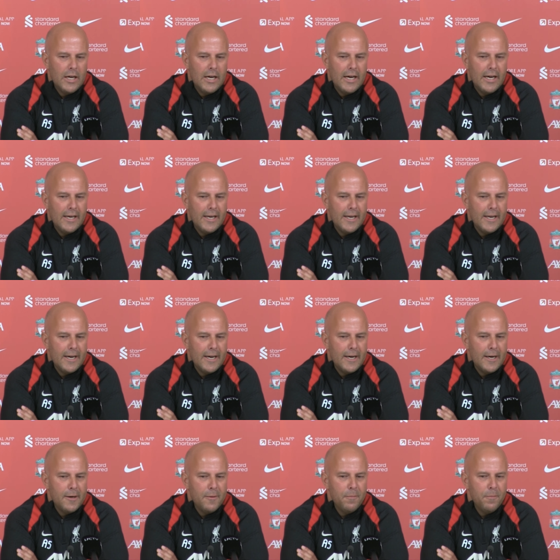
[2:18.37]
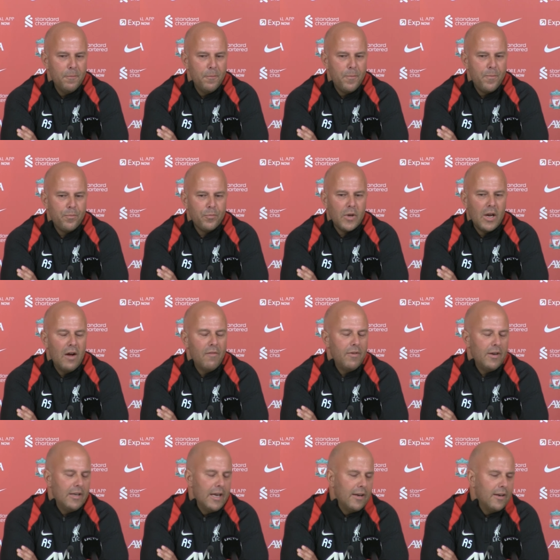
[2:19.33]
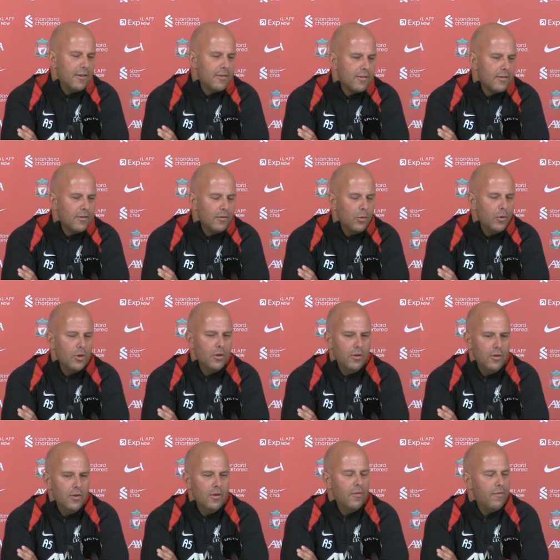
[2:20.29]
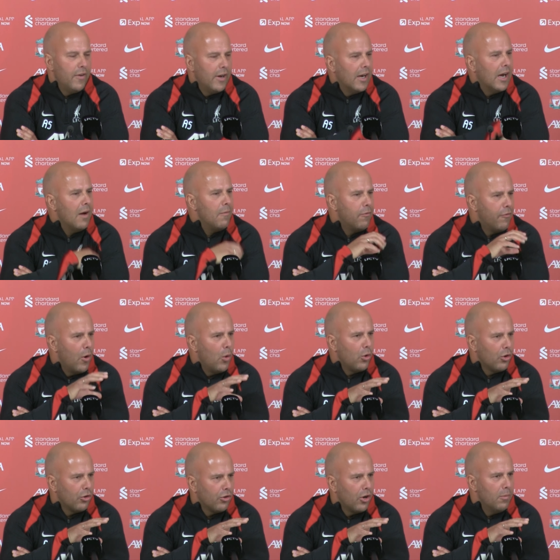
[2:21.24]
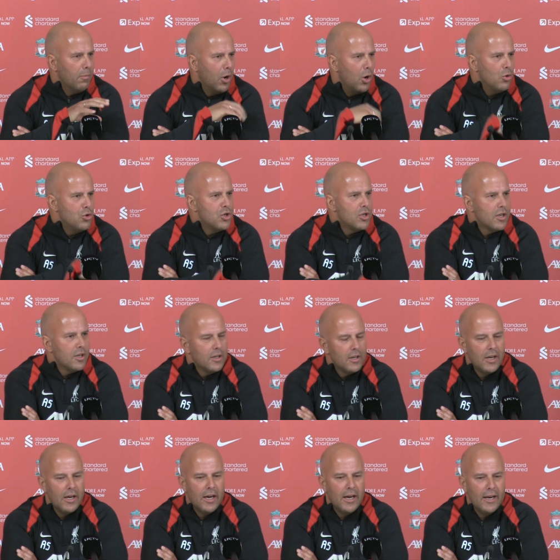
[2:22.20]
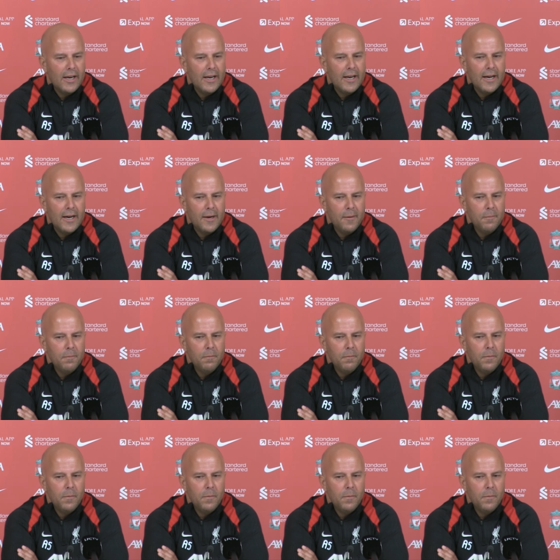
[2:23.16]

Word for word: and um, I think that is the thing I'm focused on most. And um,